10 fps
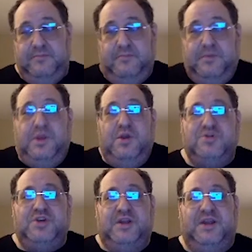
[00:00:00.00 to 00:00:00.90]

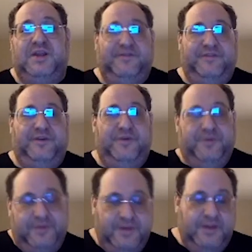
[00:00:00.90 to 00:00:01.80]
Usually, if
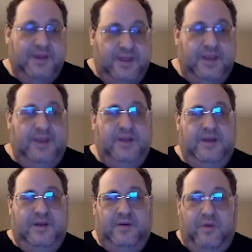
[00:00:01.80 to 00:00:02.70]
you're in
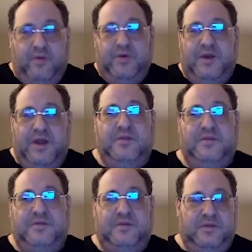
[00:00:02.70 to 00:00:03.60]
an
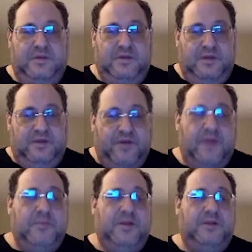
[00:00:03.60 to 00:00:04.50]
organized
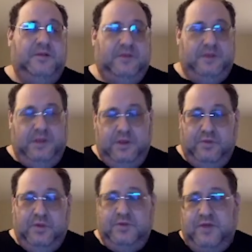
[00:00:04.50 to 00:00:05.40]
environment, you'd
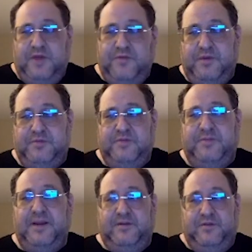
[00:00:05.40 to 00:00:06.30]
want to have a
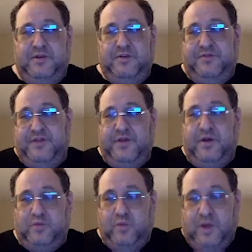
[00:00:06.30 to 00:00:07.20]
retrospective. You want to figure
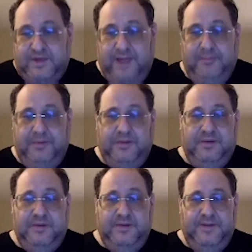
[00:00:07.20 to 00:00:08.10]
out what happened
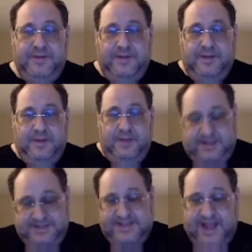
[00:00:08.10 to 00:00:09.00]

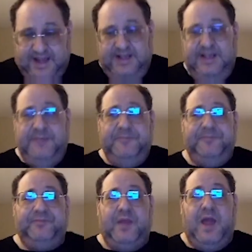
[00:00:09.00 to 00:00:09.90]
exactly,
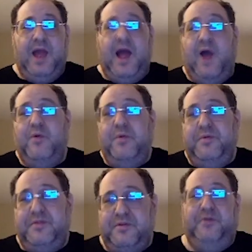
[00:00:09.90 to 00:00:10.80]
how we
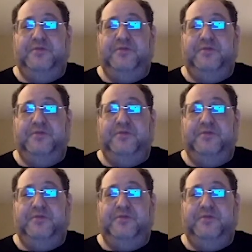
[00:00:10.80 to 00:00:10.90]
resolved